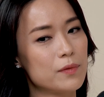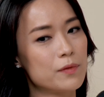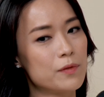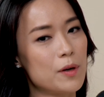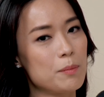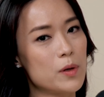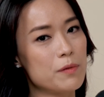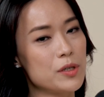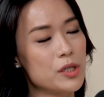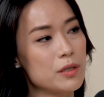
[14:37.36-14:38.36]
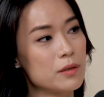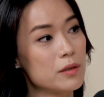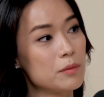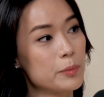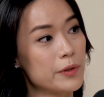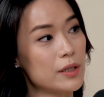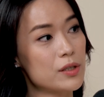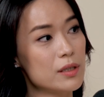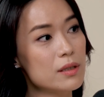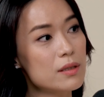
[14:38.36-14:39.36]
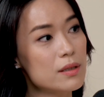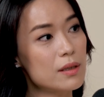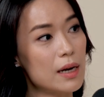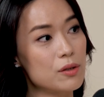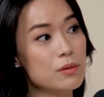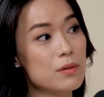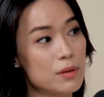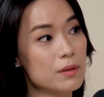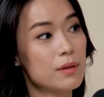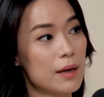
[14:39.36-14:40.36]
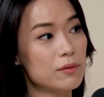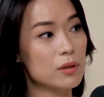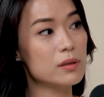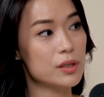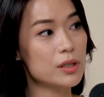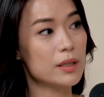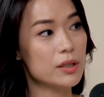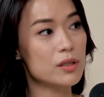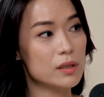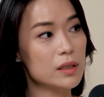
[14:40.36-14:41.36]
from more regional productions, I do still have to audition actually.